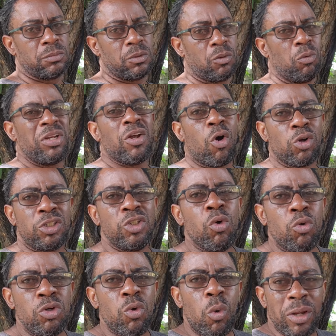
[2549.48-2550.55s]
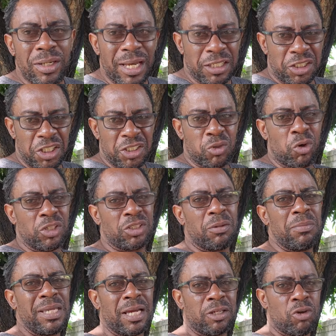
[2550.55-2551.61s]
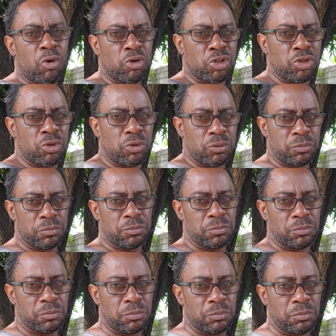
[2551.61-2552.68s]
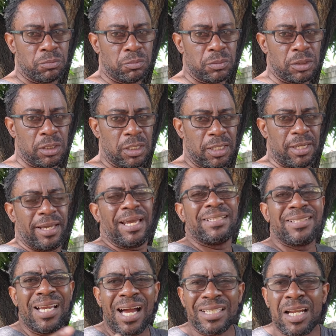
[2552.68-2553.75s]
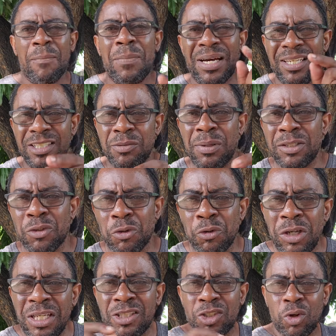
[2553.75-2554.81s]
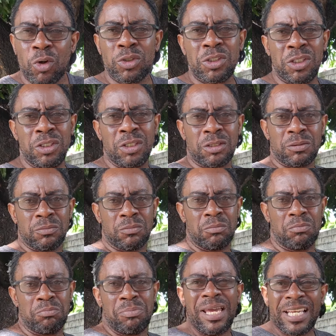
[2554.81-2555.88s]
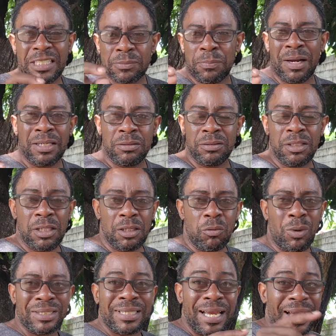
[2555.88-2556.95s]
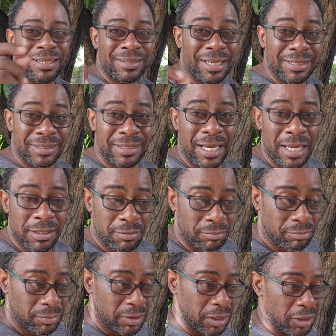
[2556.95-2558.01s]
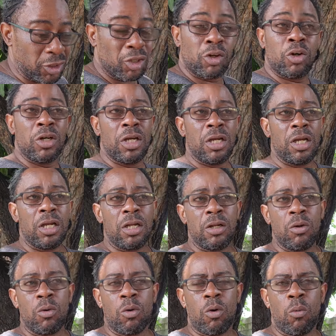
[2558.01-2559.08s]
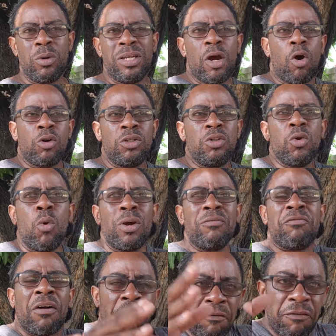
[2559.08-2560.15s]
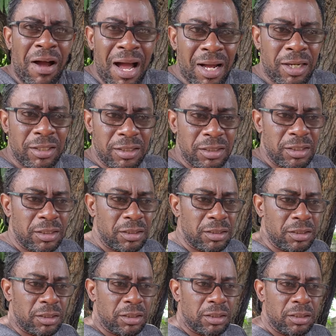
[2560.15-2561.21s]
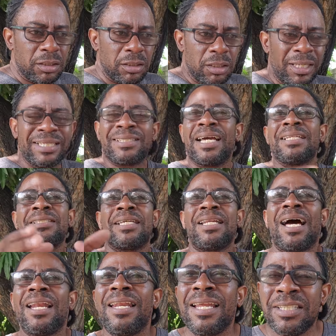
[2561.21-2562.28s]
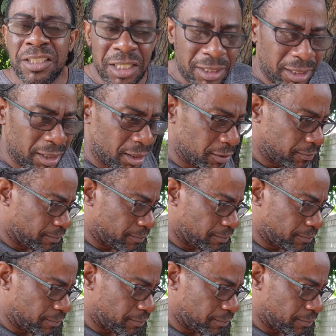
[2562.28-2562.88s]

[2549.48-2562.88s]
Without you knowing that she's going to be a no-show. Eterna management reach out to you based on what I understand. So, without knowing for fact, let I said allegedly,